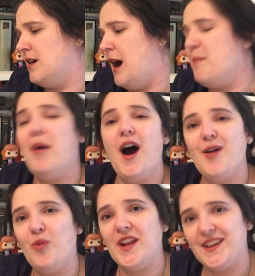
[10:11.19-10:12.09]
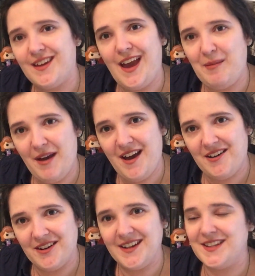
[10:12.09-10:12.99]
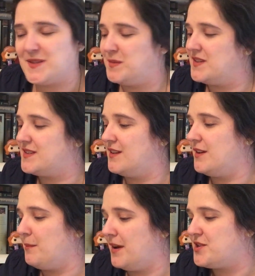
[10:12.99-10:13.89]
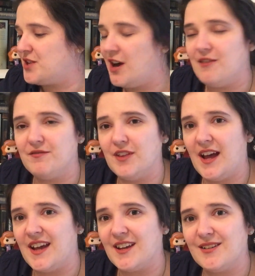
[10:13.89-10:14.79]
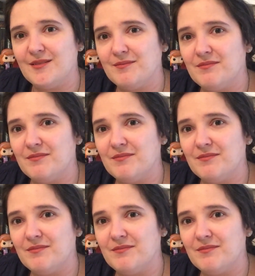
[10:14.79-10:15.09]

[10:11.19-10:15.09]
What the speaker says: I bought when it came out, and it's been sitting on my shelf like,